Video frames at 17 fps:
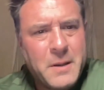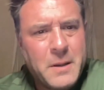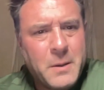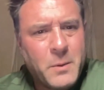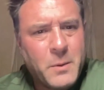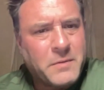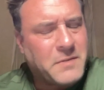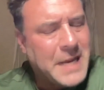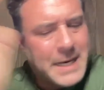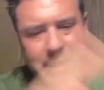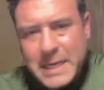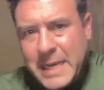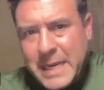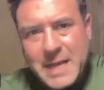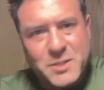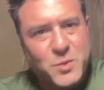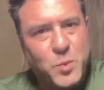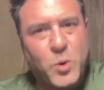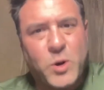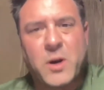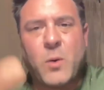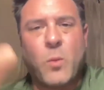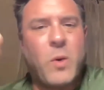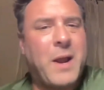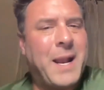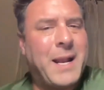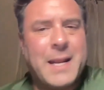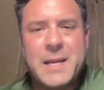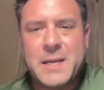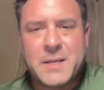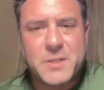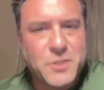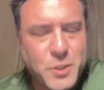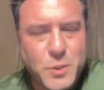We've taken the guesswork away and any
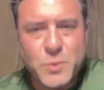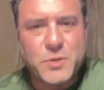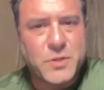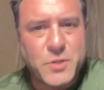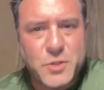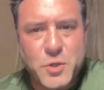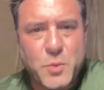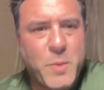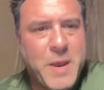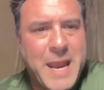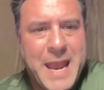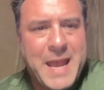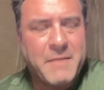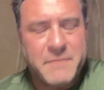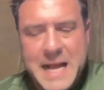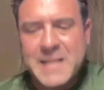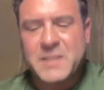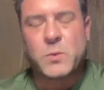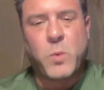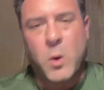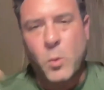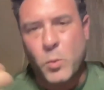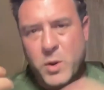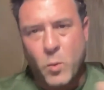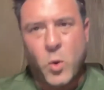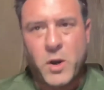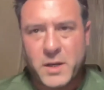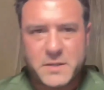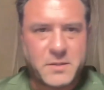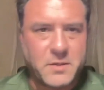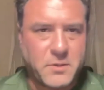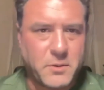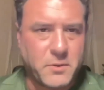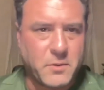excuses you may have. That's what we wanted
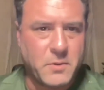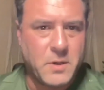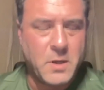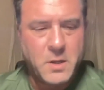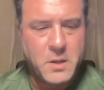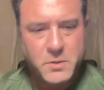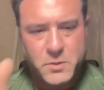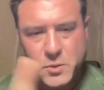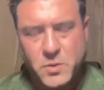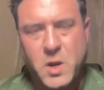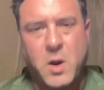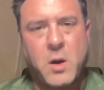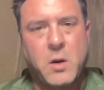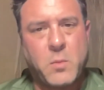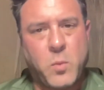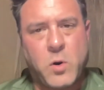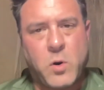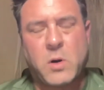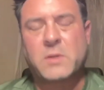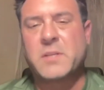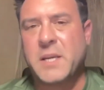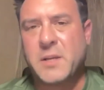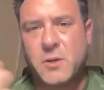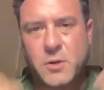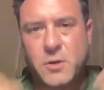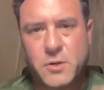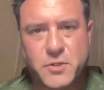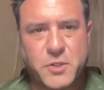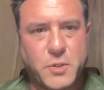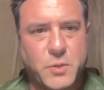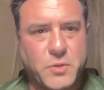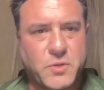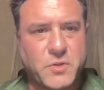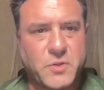to do. Do the hard work, take your
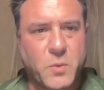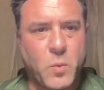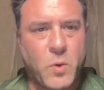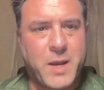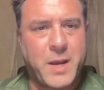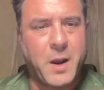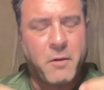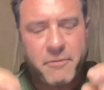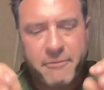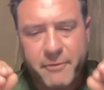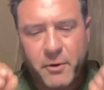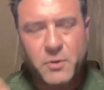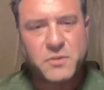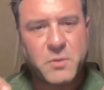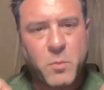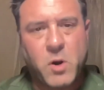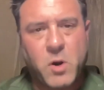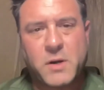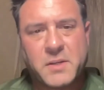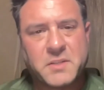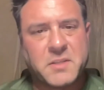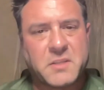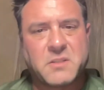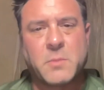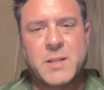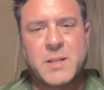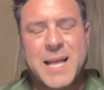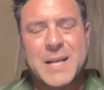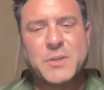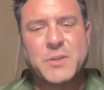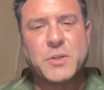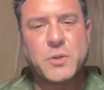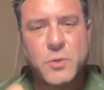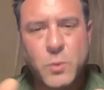excuses away. Our first-to-market system
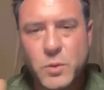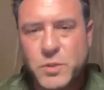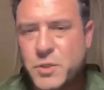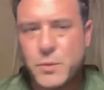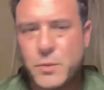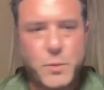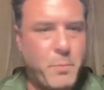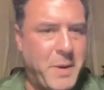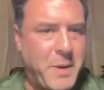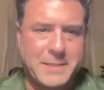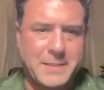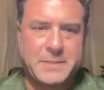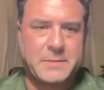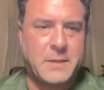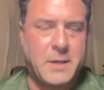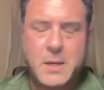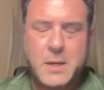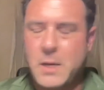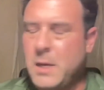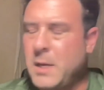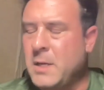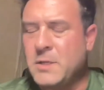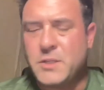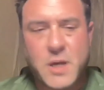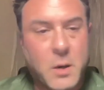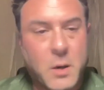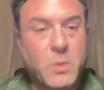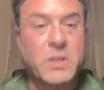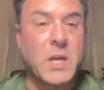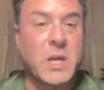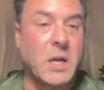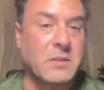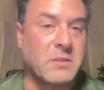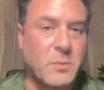allows you to do what you do best. Share with
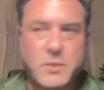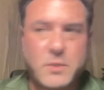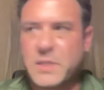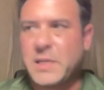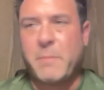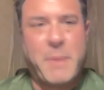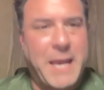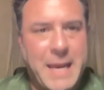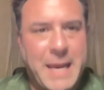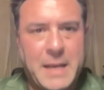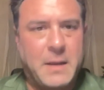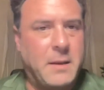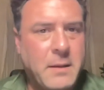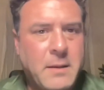customers, get paid.